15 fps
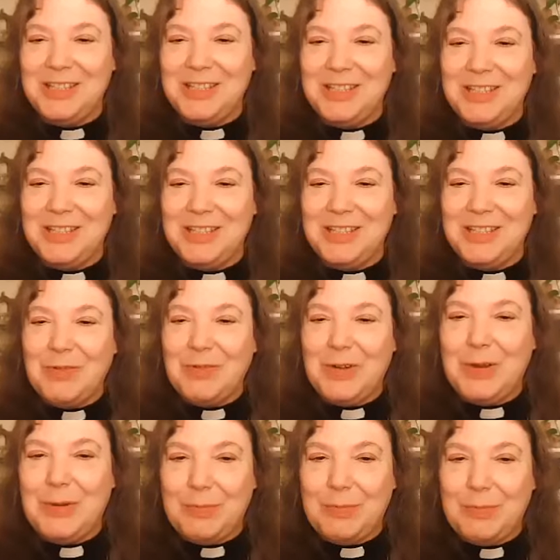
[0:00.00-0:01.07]
in different
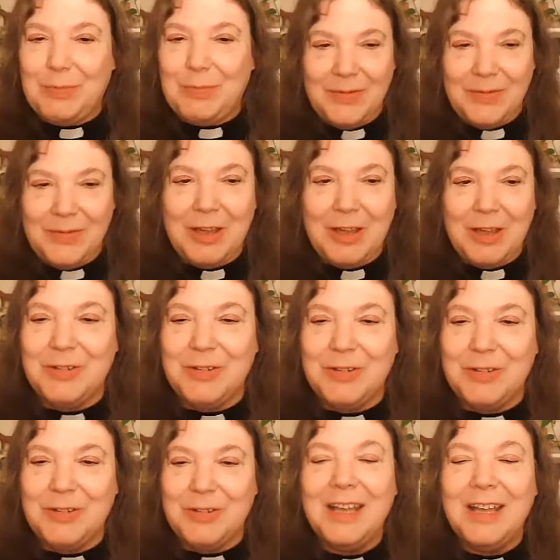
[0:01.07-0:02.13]
parts of the
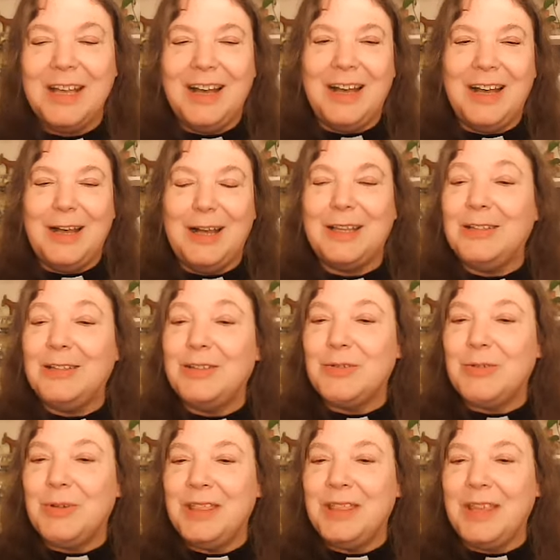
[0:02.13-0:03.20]
country
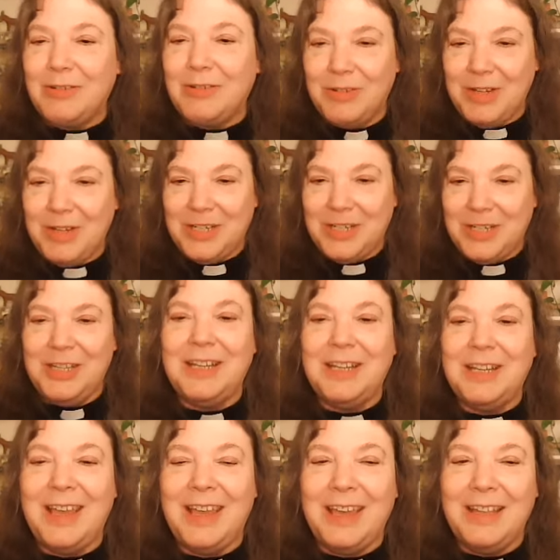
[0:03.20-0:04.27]
enjoy that
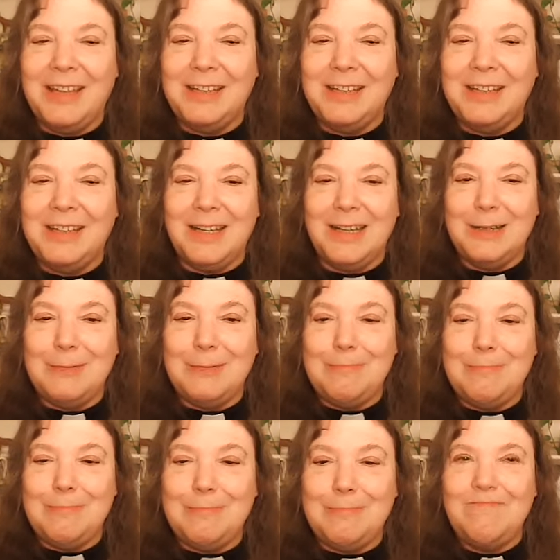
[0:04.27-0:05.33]
tradition and
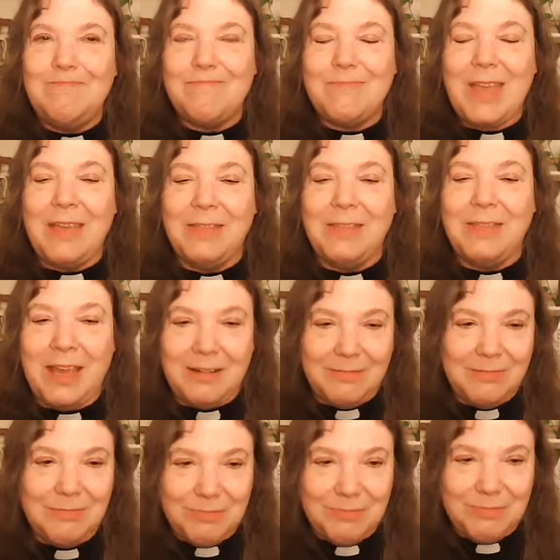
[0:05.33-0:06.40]
that
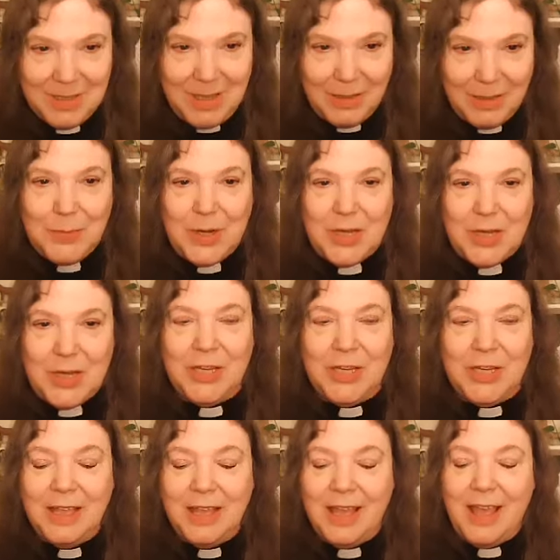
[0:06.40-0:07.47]

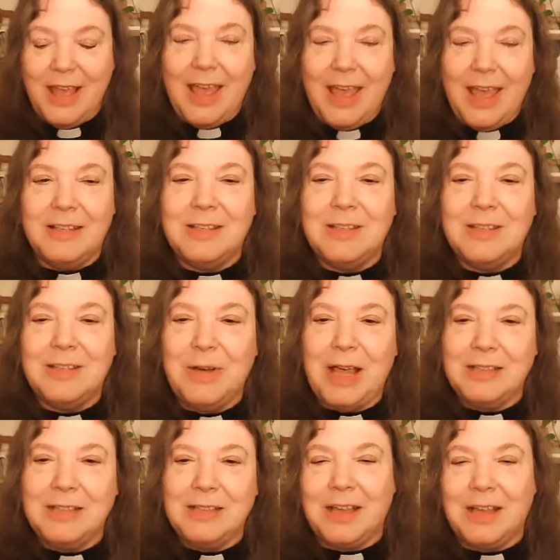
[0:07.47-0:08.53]
celebration. And so
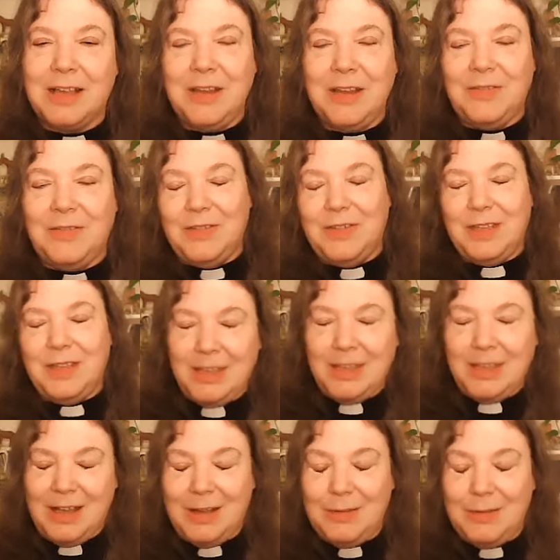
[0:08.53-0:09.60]
as a kind of
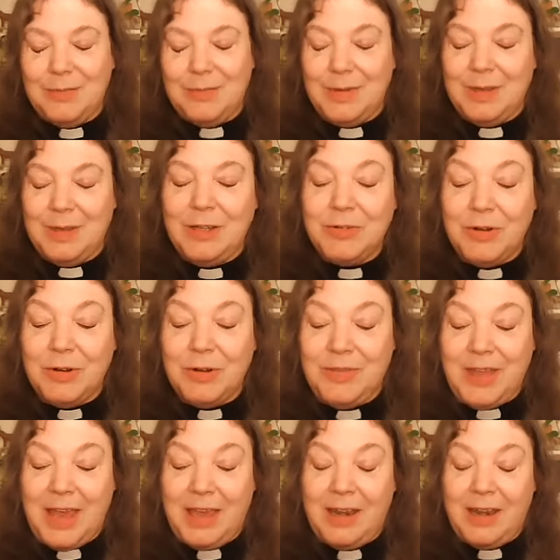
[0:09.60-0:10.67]
intro to
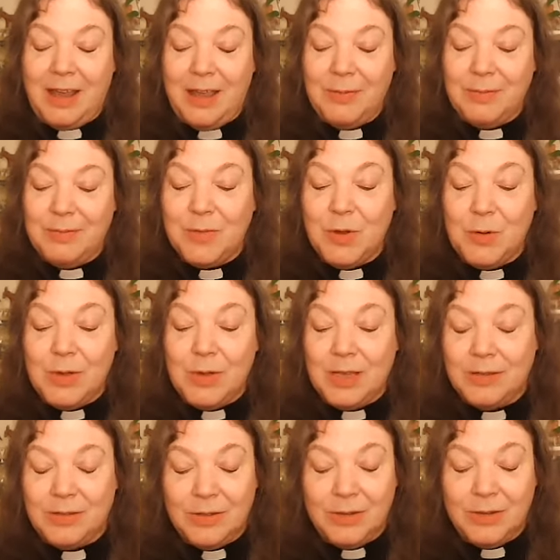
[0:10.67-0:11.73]
that, I'm
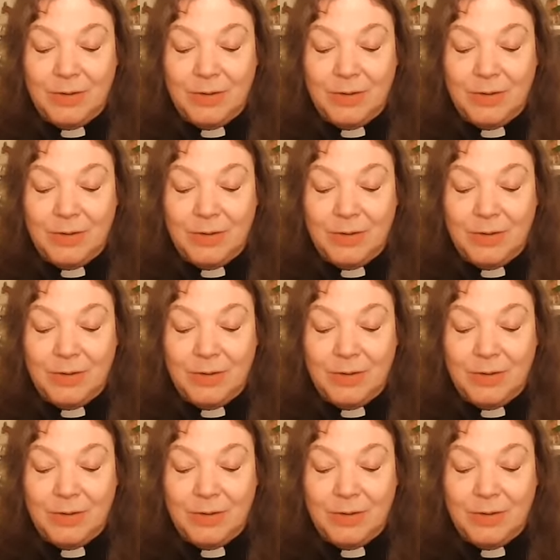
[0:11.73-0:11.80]
going to